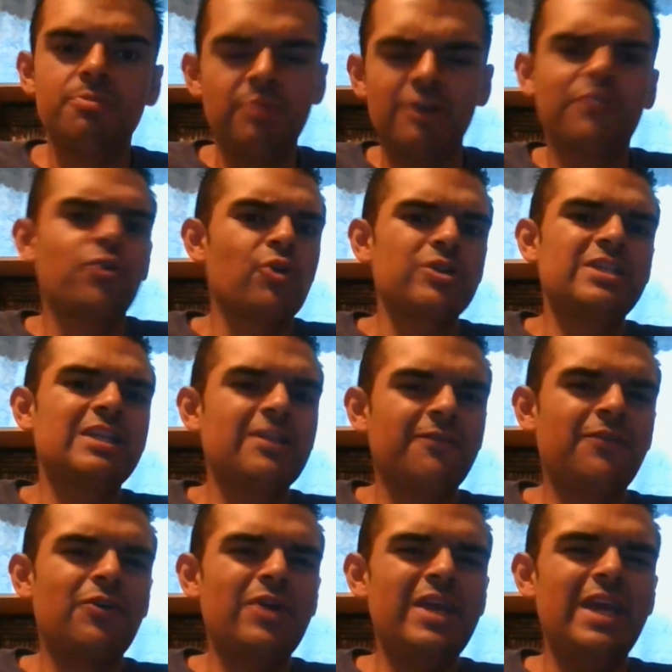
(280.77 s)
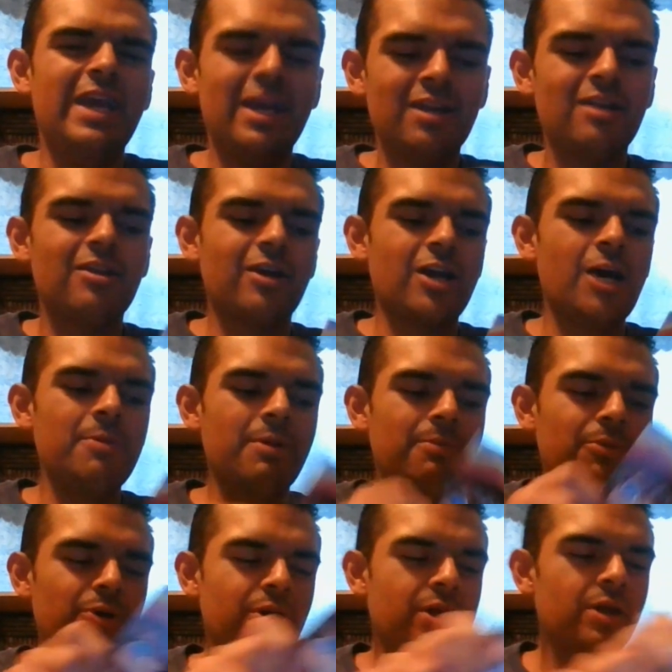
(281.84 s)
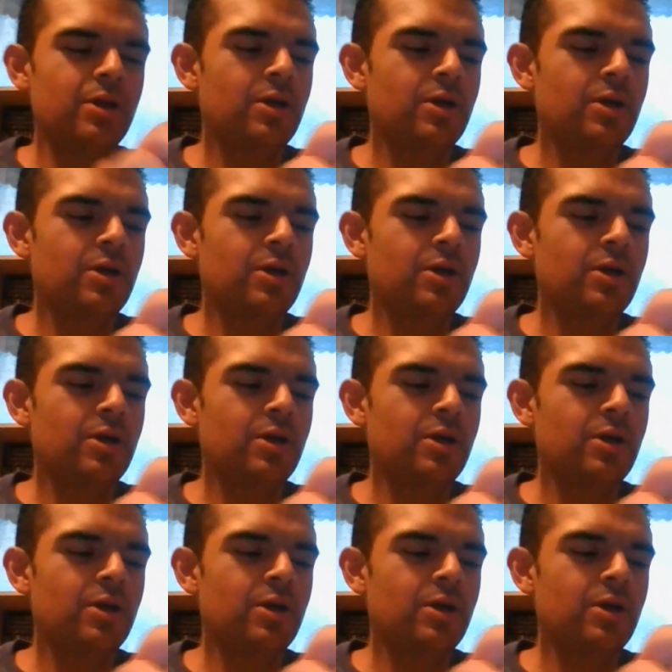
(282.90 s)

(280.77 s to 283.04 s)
But, of course, at the very end of the comic book,